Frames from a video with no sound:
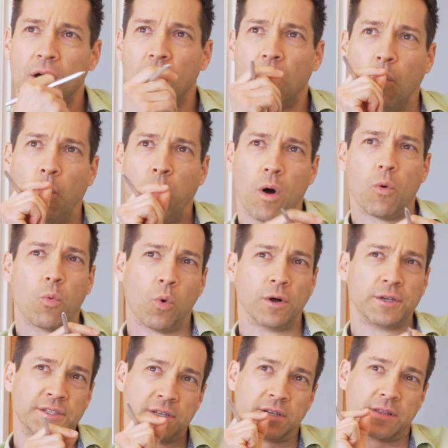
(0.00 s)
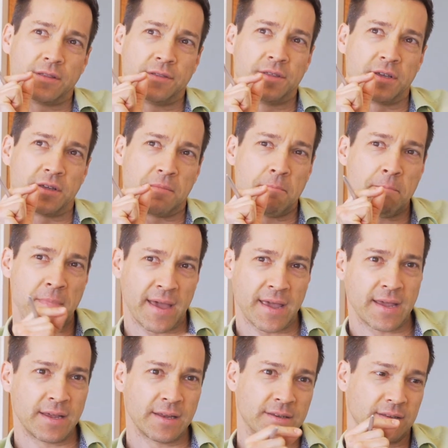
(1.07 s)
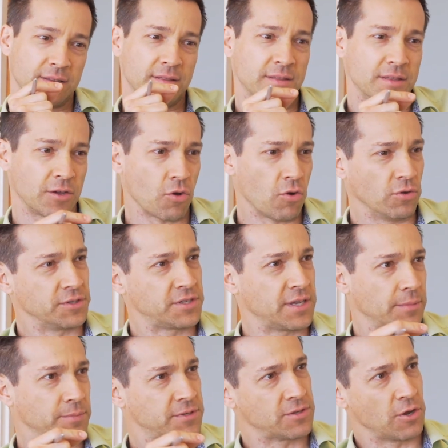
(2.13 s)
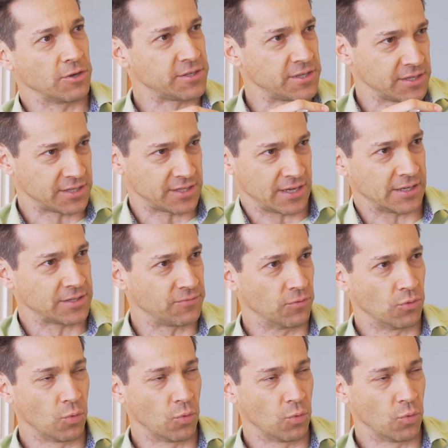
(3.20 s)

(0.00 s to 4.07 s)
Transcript: What was it that made the concept so successful?